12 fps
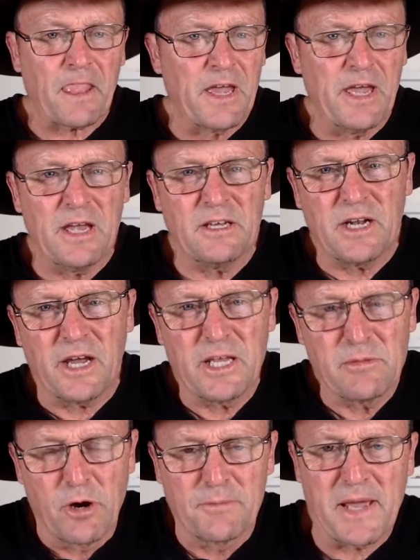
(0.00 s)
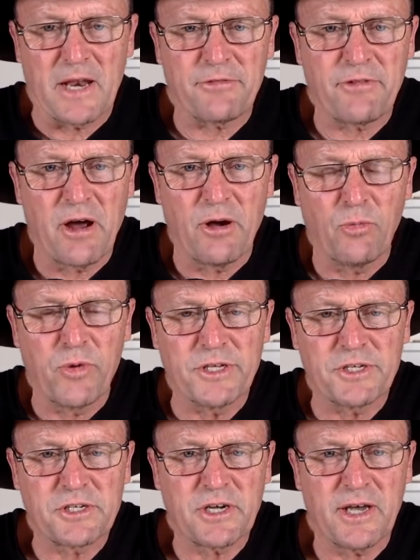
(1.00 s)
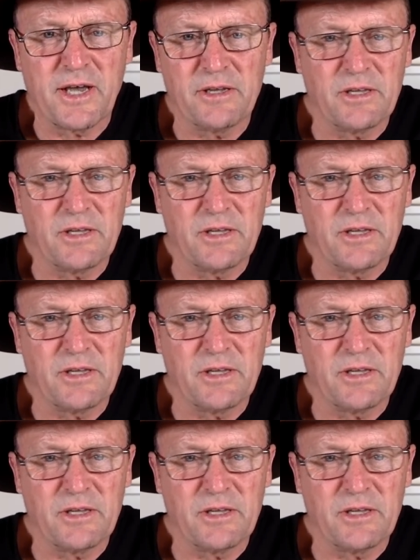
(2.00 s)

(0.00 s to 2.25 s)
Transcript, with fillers: And you know you might be able to throw a winch, uh,